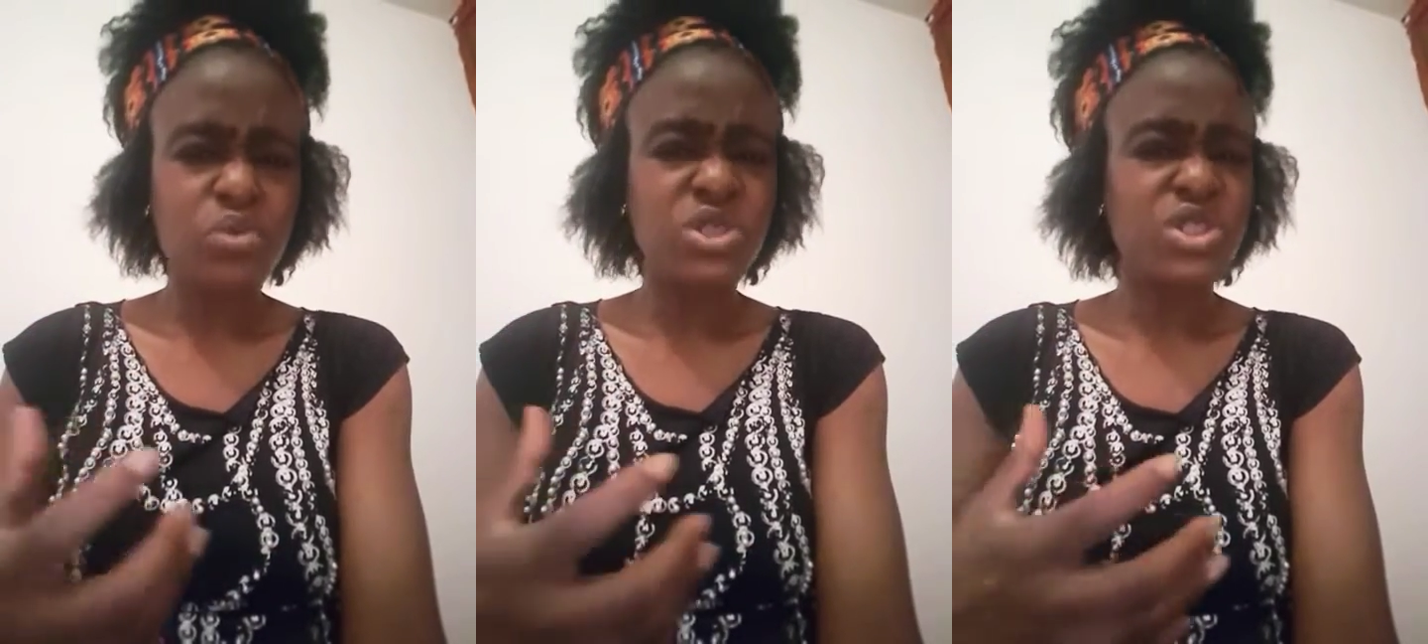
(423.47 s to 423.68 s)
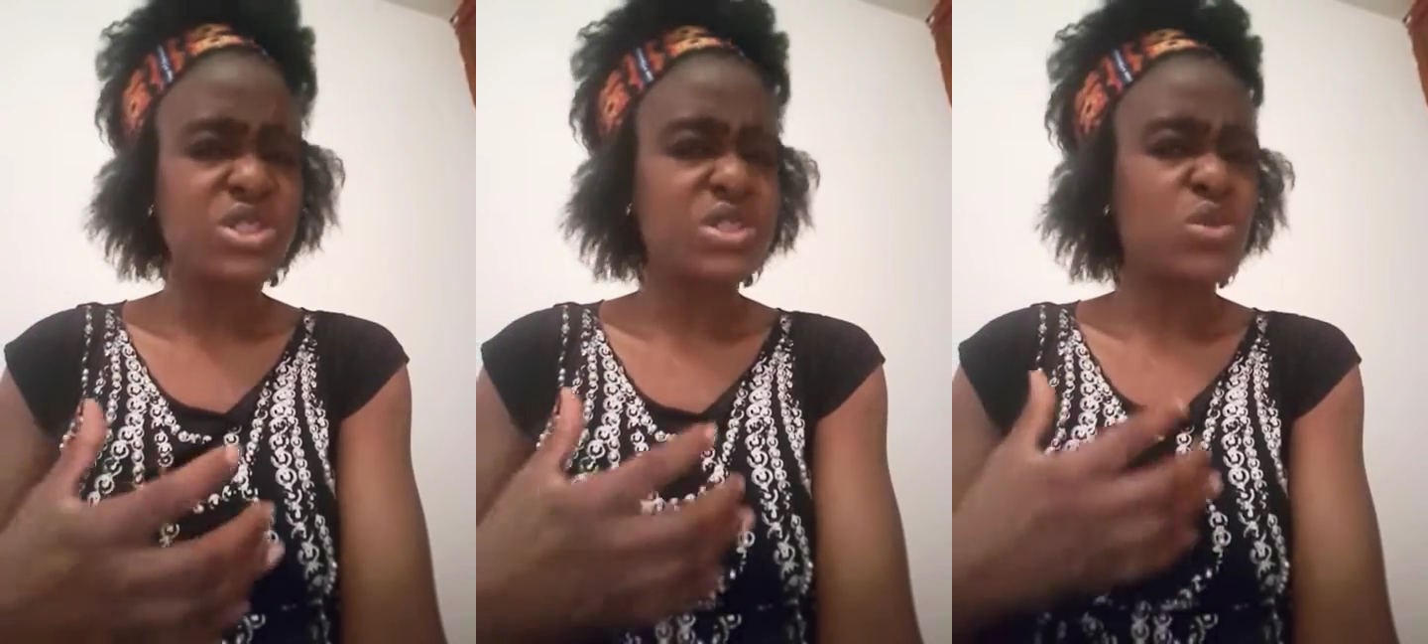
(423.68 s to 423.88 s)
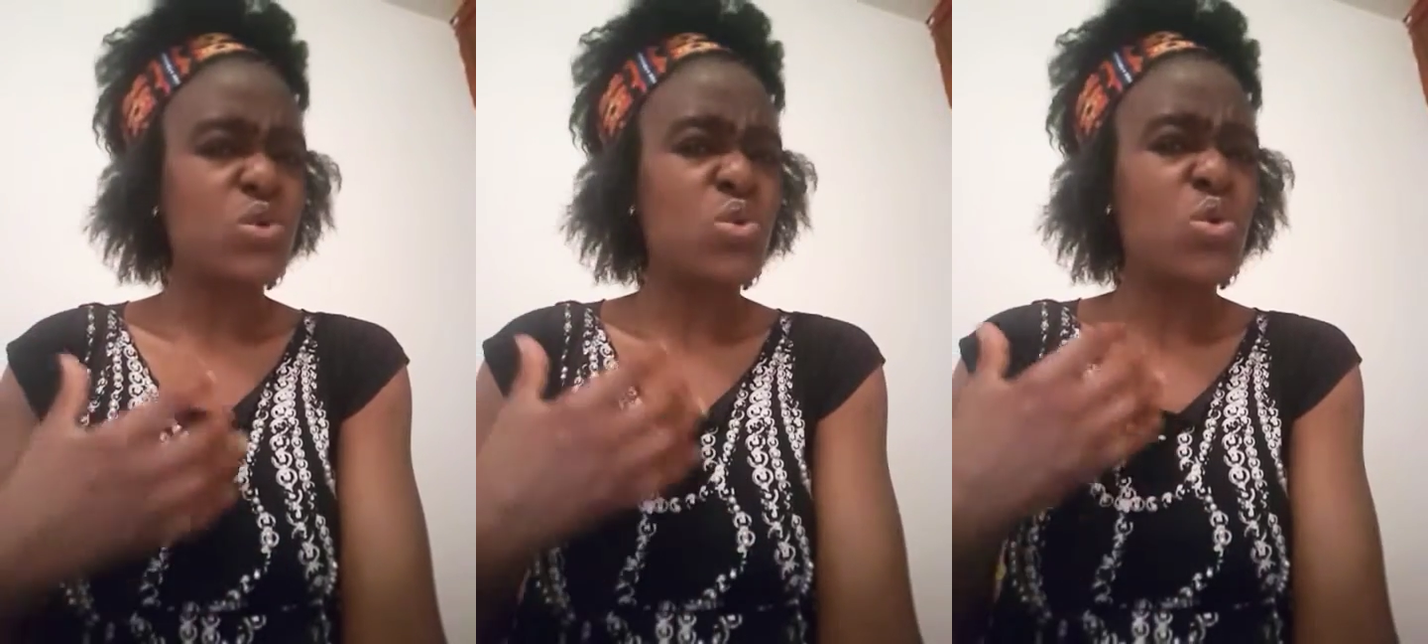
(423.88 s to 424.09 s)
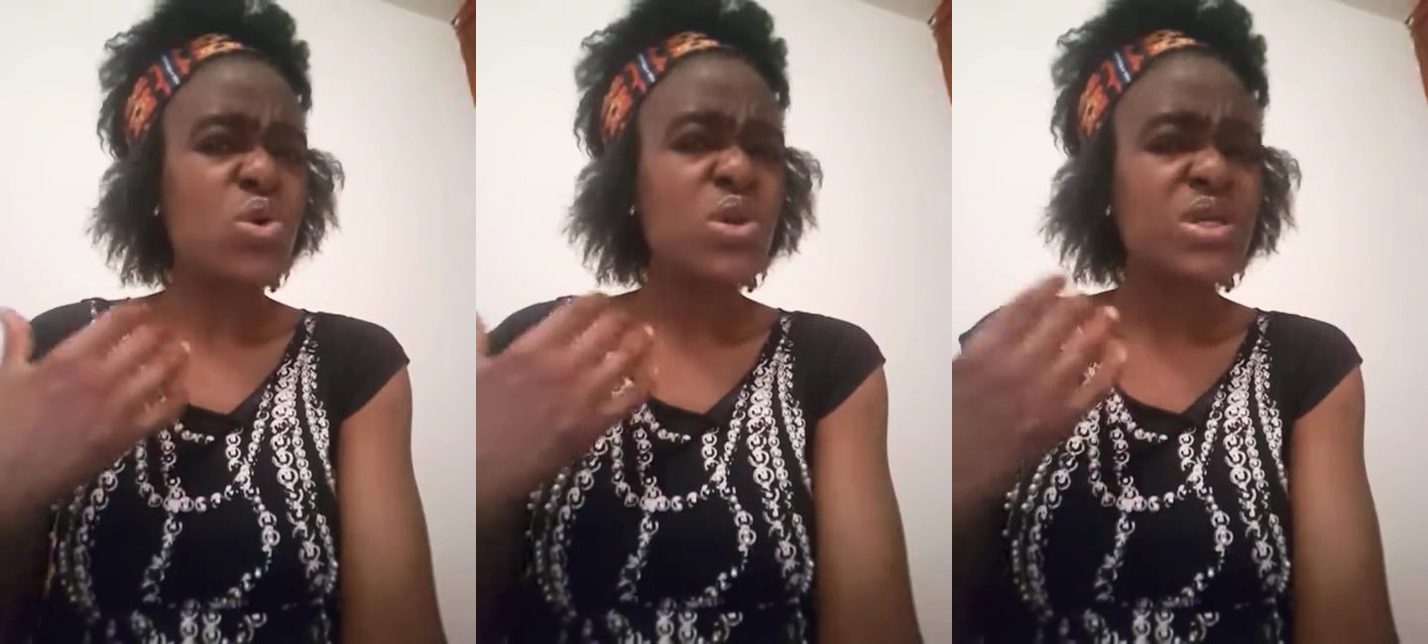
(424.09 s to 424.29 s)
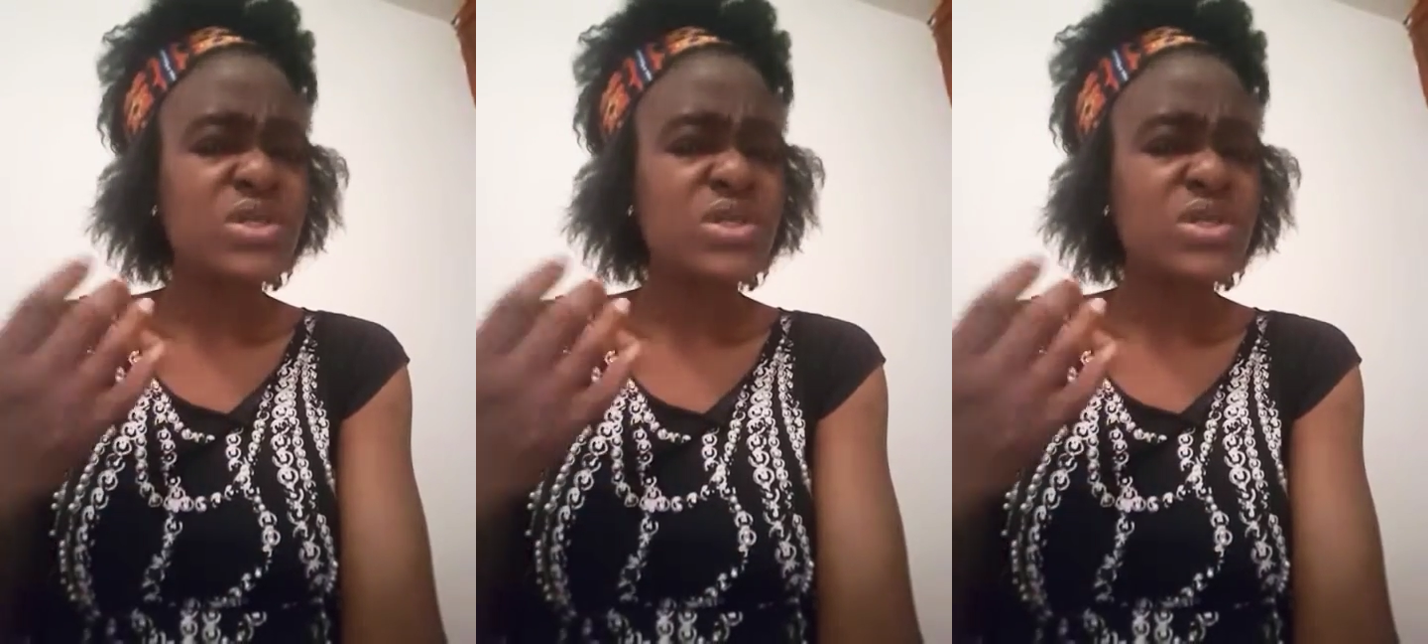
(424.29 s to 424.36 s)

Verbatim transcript: which is the Holy